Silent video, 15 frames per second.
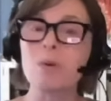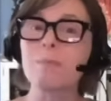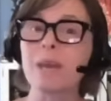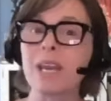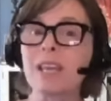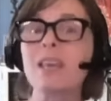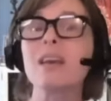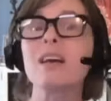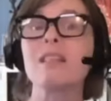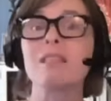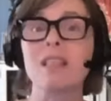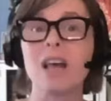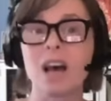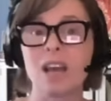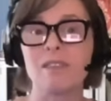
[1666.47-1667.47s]
were making a
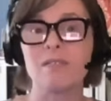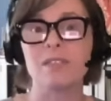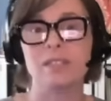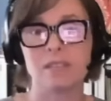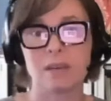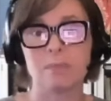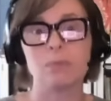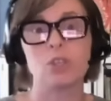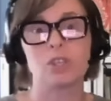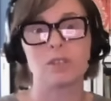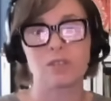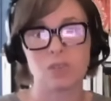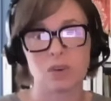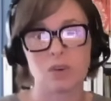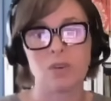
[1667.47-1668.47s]
lot of
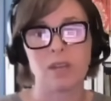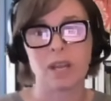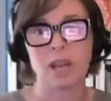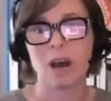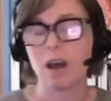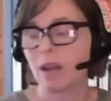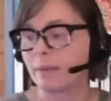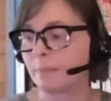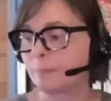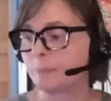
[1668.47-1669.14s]
assumptions early on